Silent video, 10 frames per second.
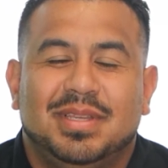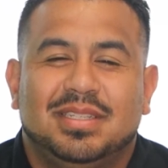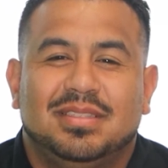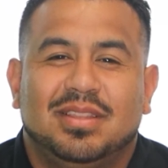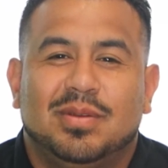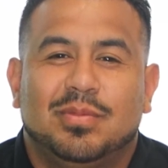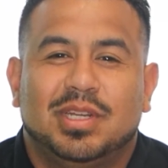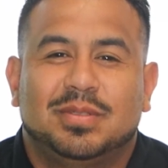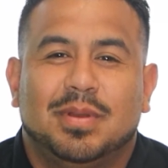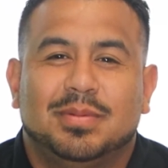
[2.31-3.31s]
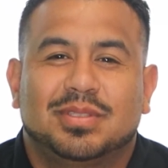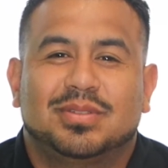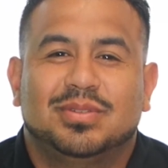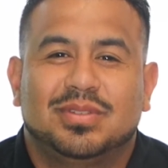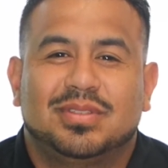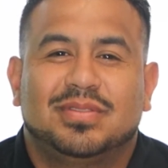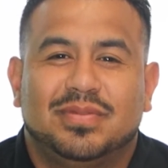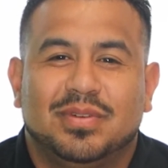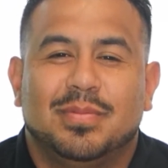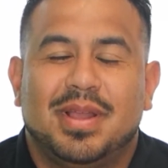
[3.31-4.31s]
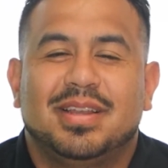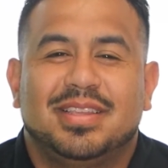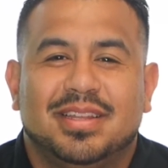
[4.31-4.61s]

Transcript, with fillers: been in Long Branch Public Schools for about a